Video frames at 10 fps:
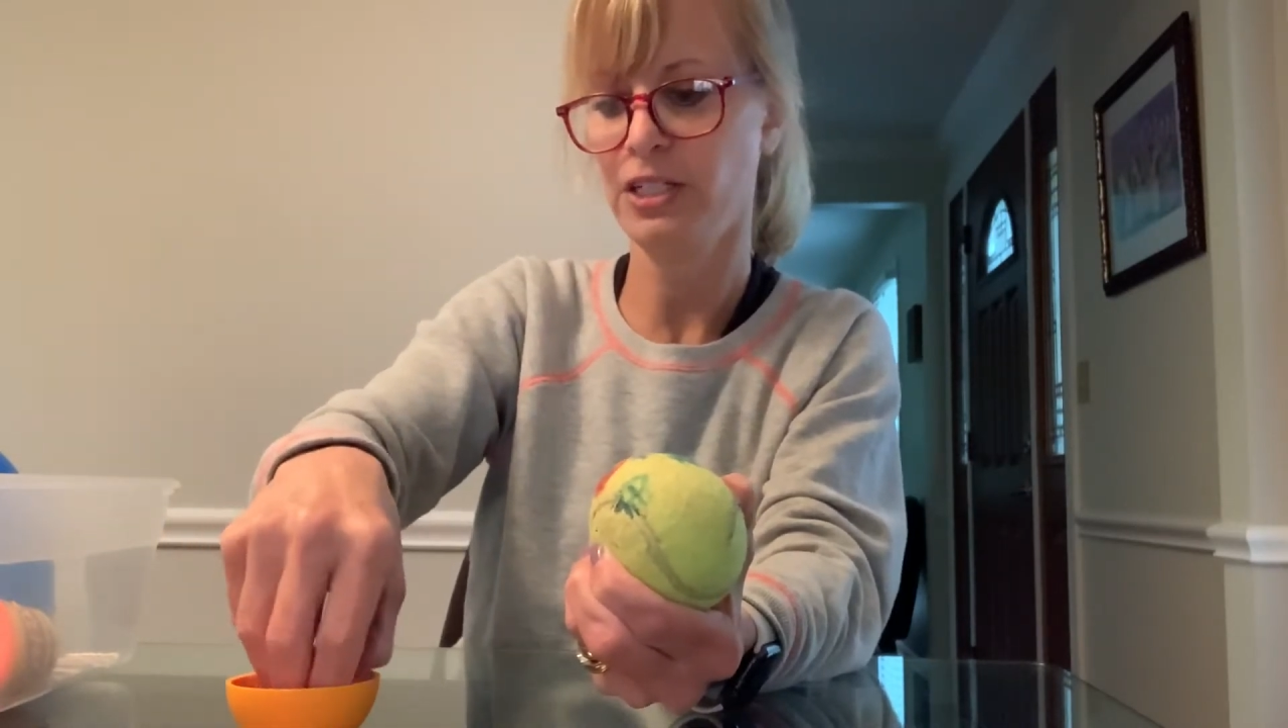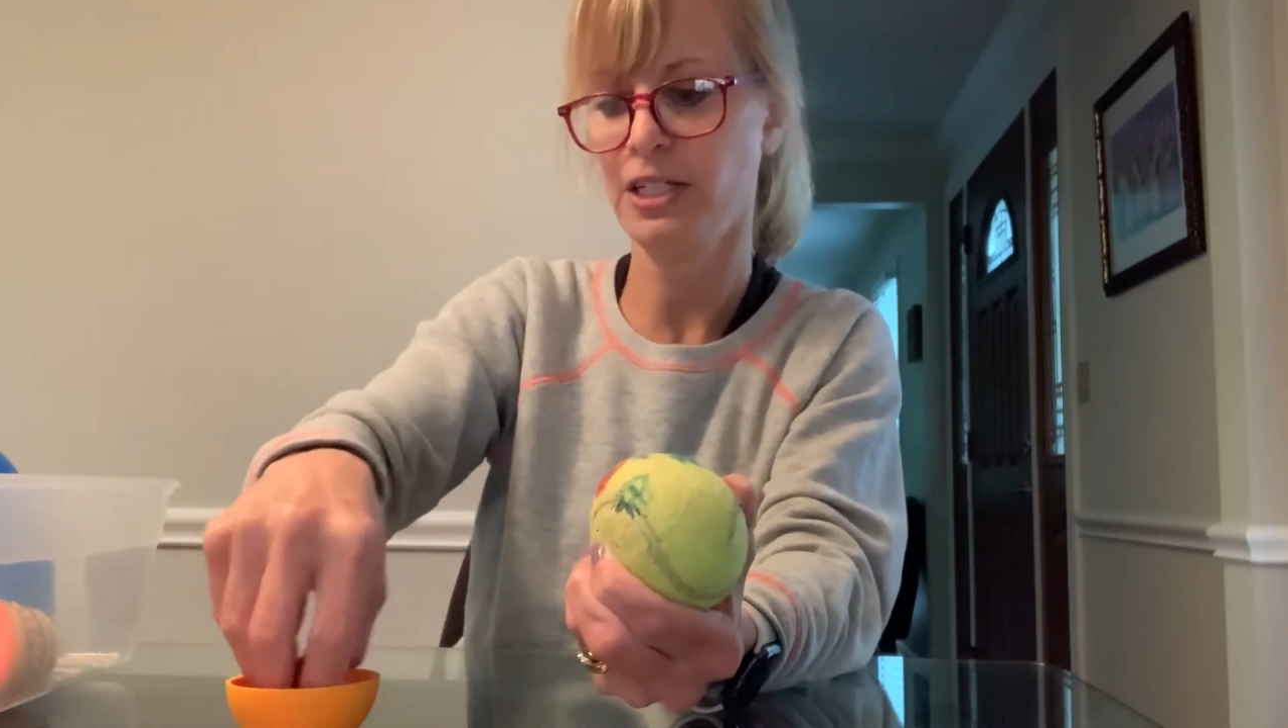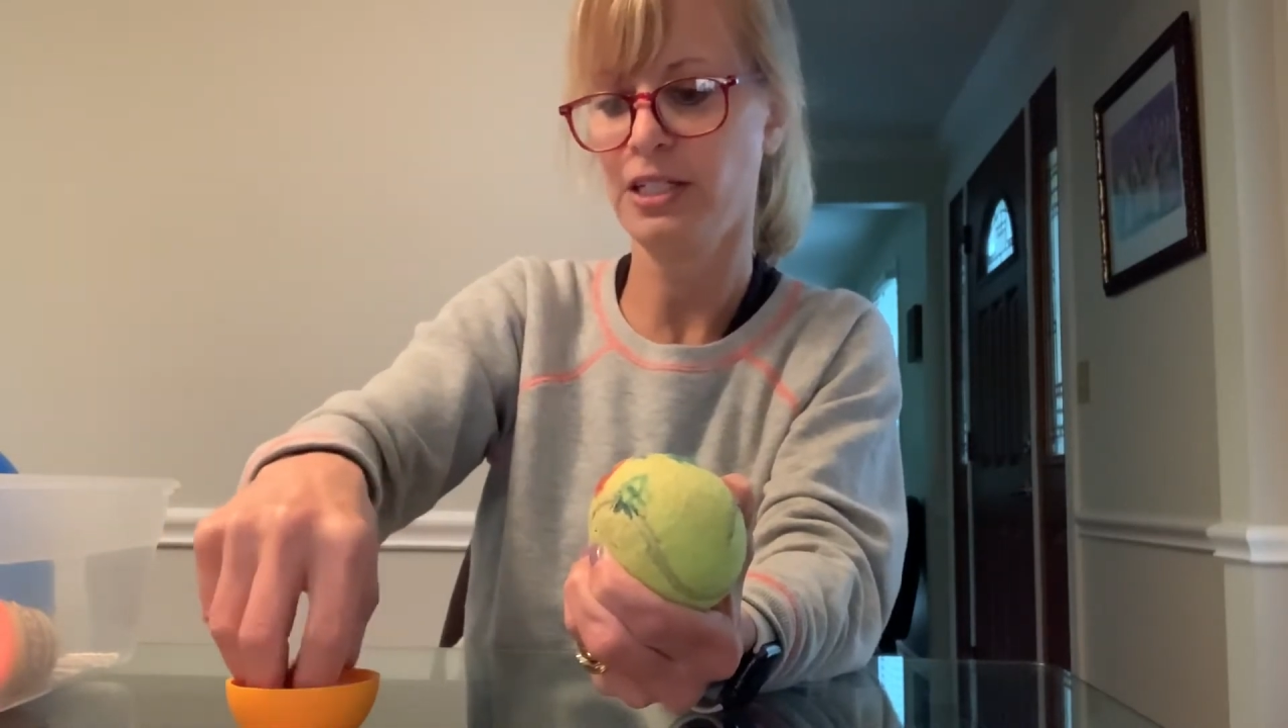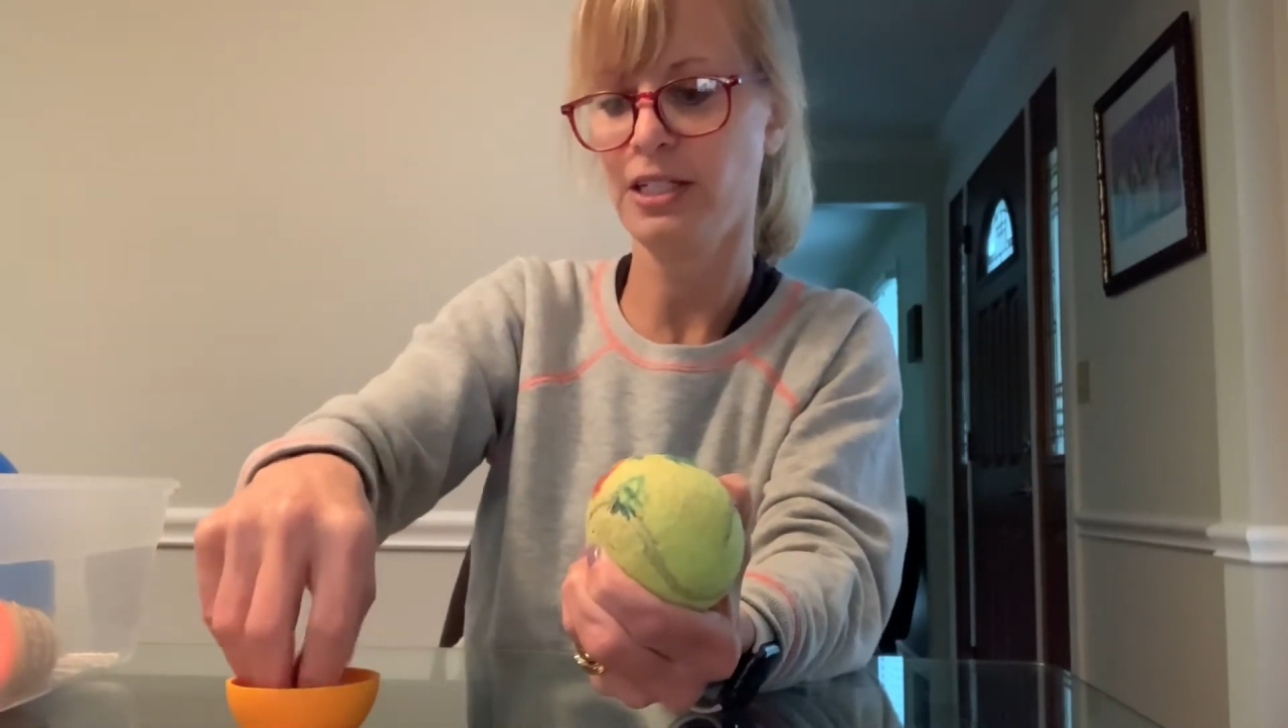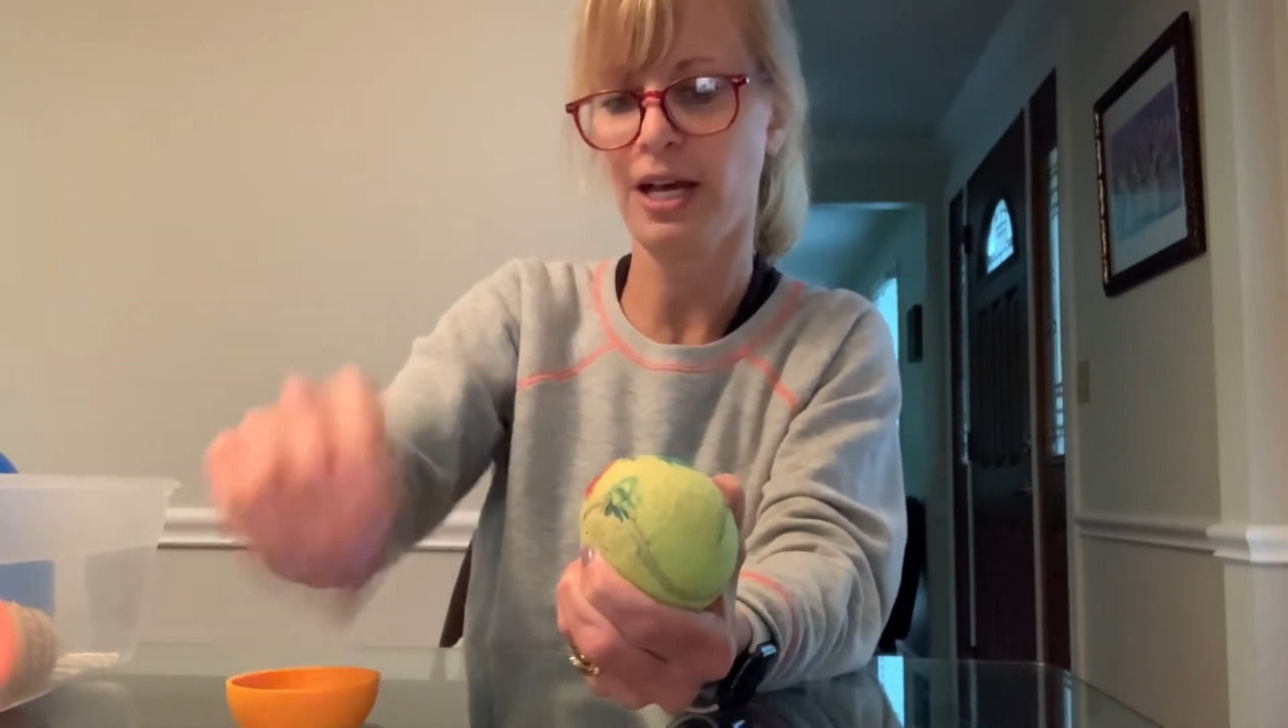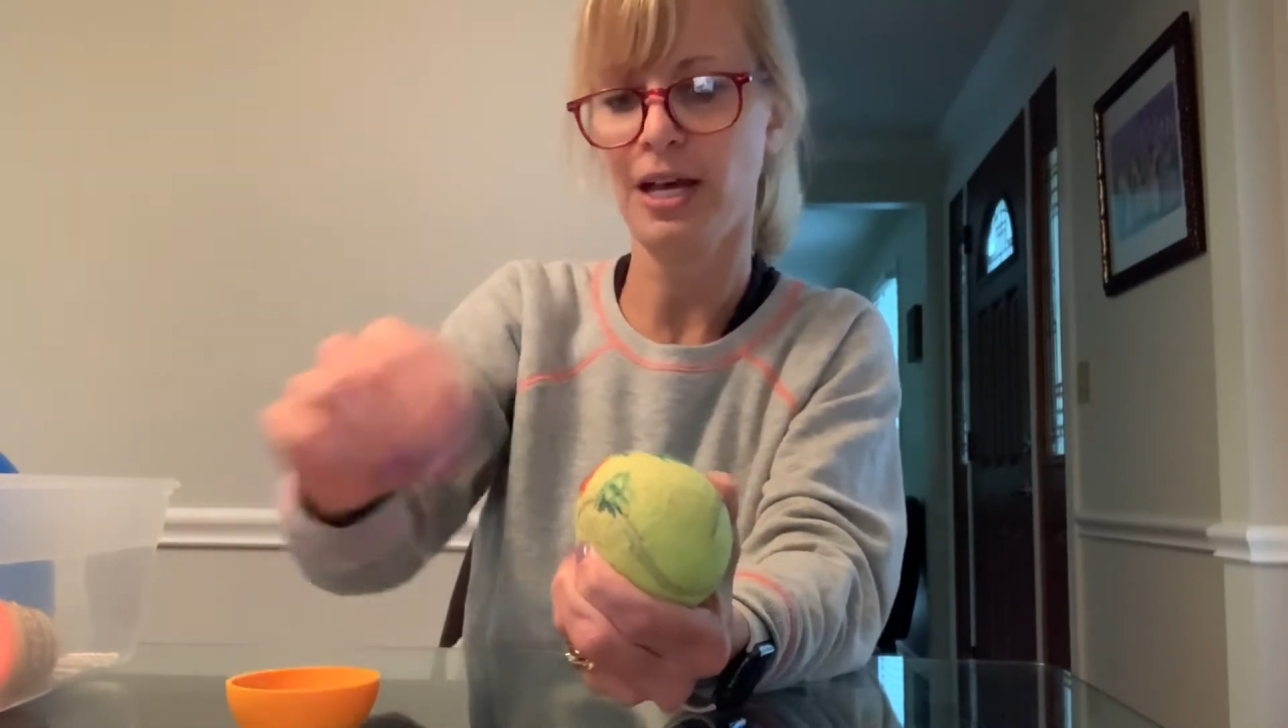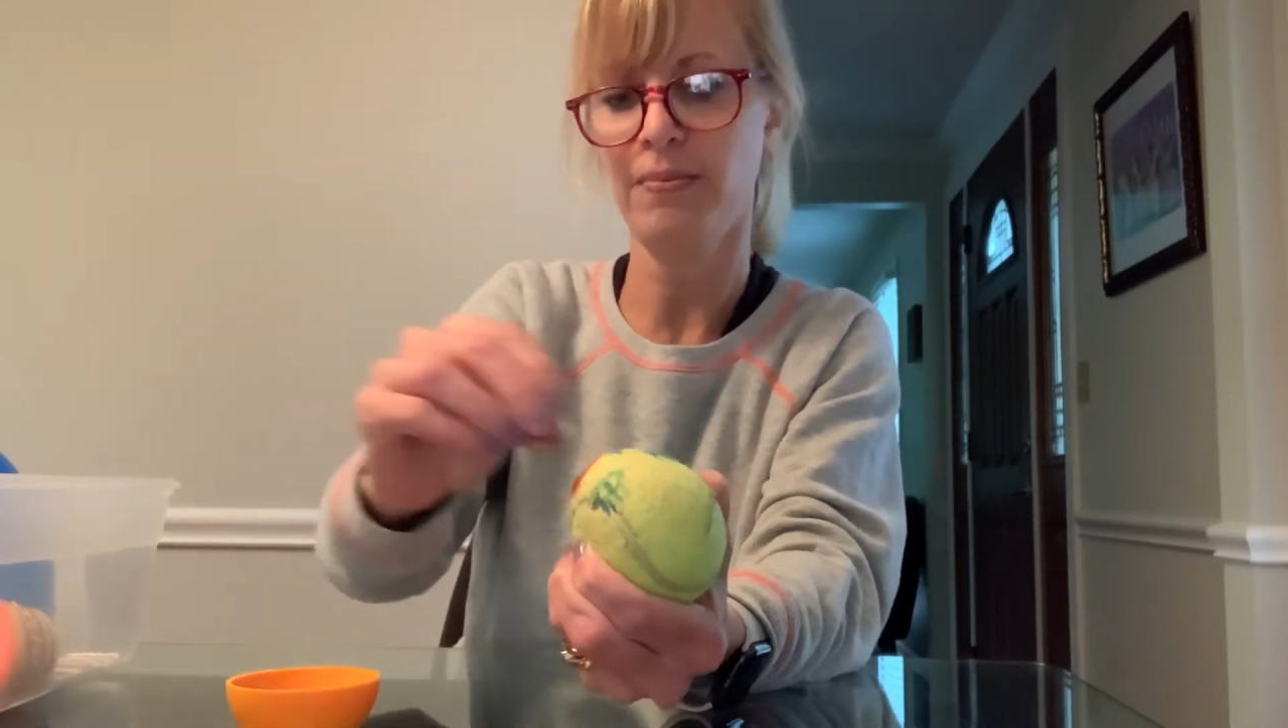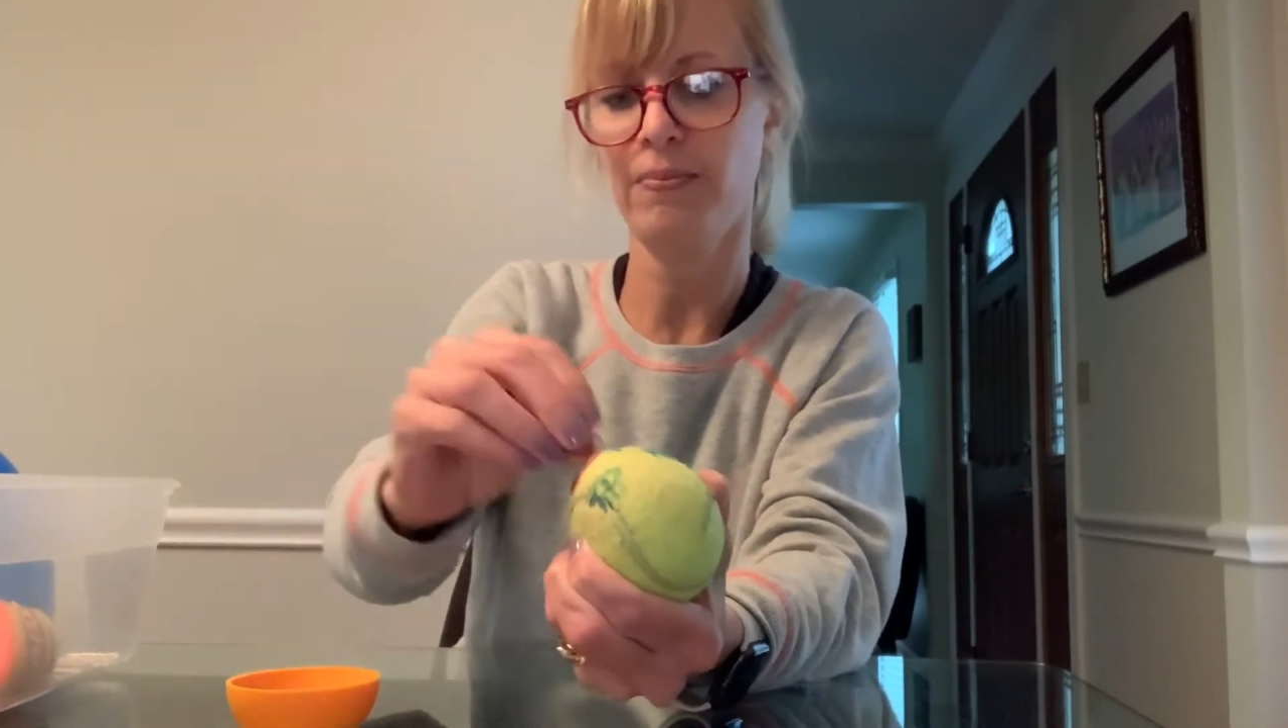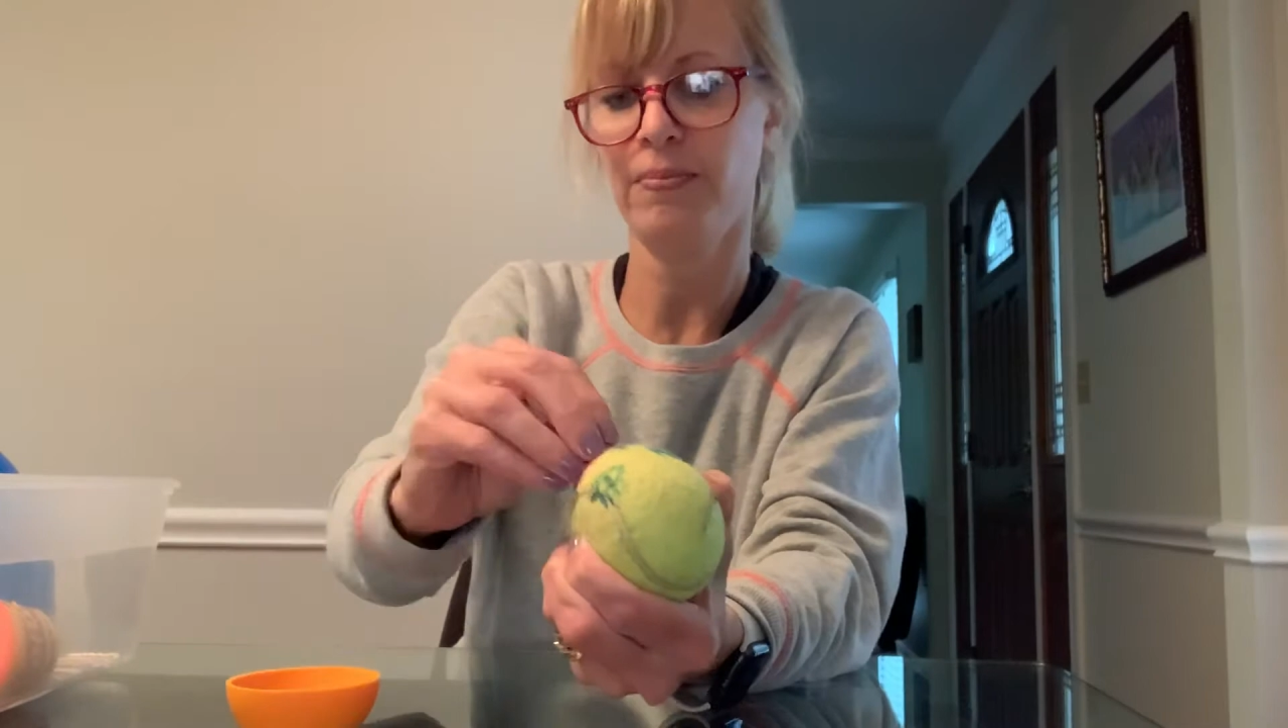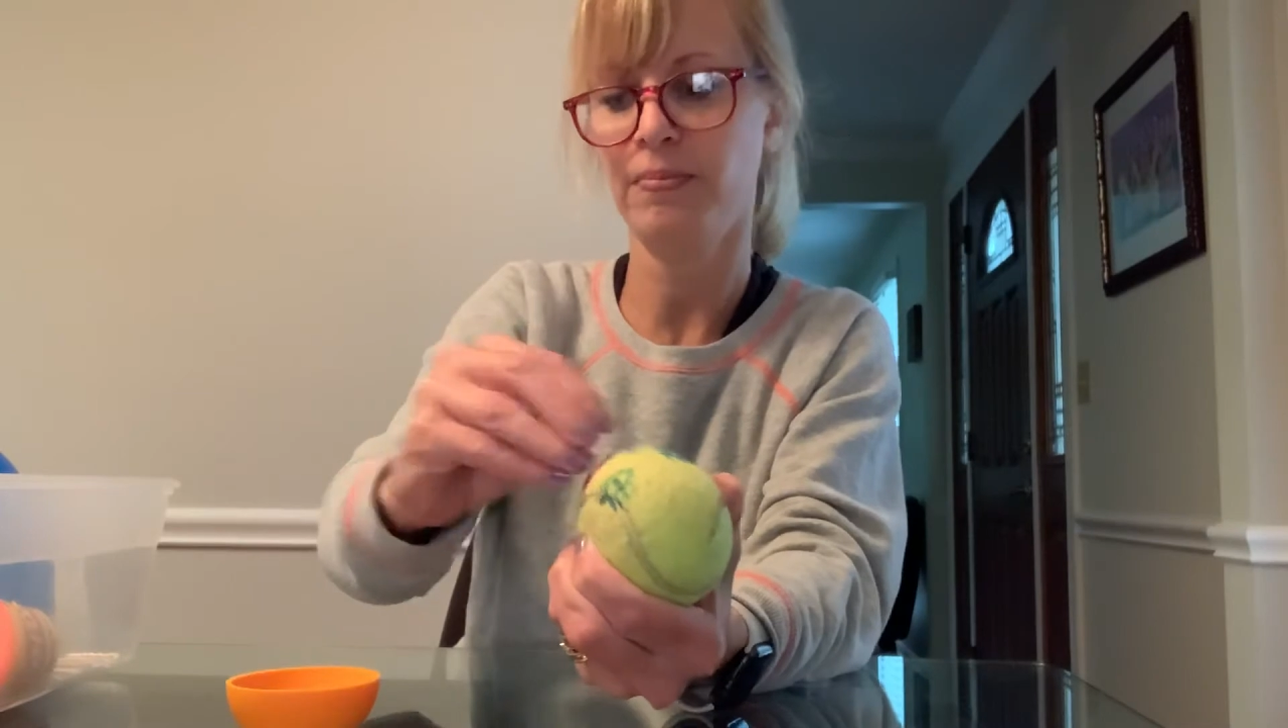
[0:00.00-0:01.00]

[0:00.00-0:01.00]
these up.